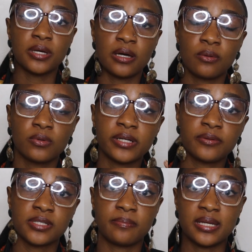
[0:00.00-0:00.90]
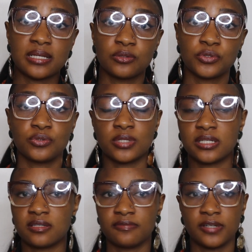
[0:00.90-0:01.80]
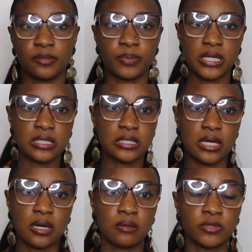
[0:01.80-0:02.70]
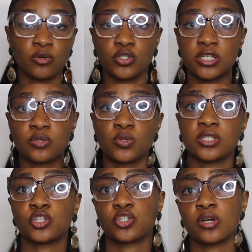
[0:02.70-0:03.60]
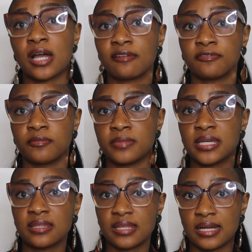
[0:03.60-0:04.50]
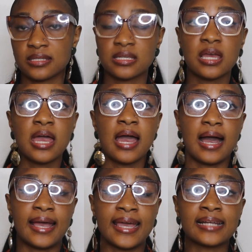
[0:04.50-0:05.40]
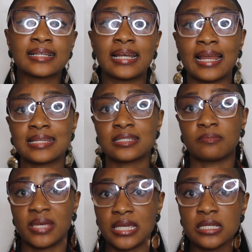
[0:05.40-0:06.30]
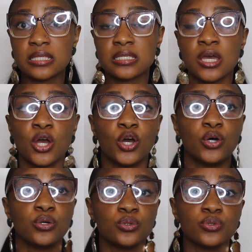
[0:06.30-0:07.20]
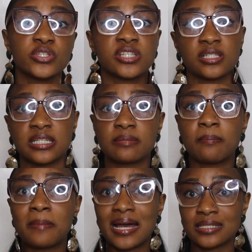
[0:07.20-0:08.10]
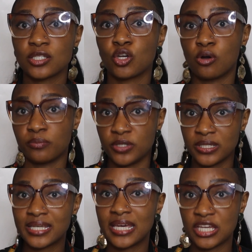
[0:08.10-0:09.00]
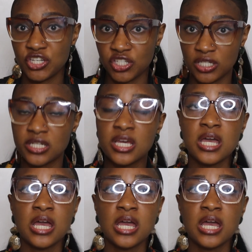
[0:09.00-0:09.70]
When I was a medical student in Philippines, it was a shocker for me that I had classmates who studied mass communication.